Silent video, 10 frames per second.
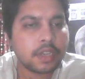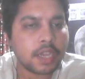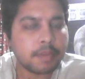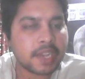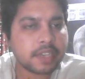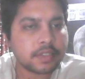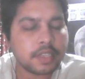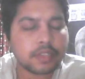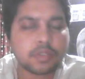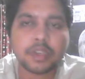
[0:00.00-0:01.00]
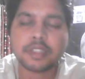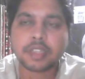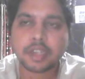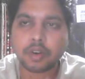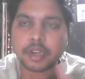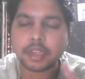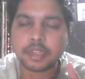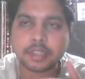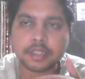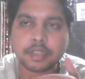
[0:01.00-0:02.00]
Abaqus. So
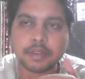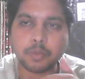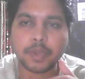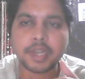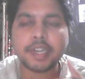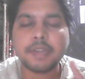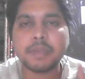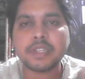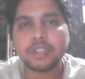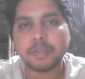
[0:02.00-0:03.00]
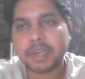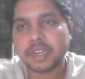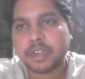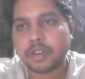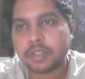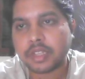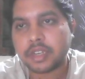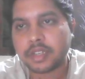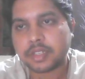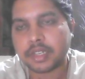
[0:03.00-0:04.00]
it's very much dependent on the
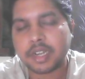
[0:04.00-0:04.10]
industry.